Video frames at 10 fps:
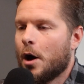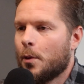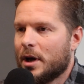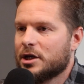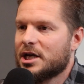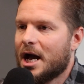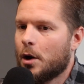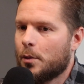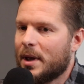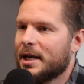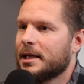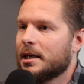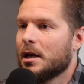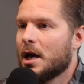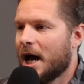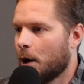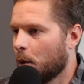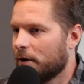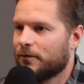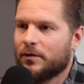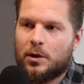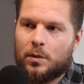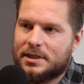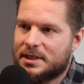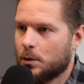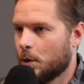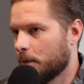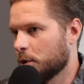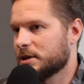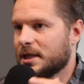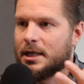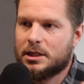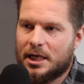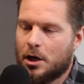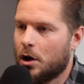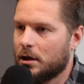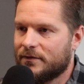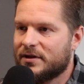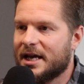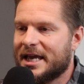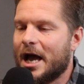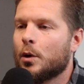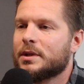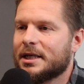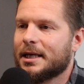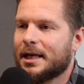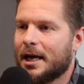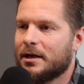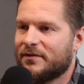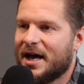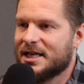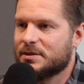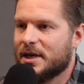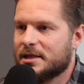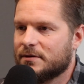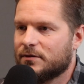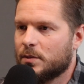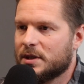How much, how many, at what frequency, what percentage, like all of the accounting kind of aspects of your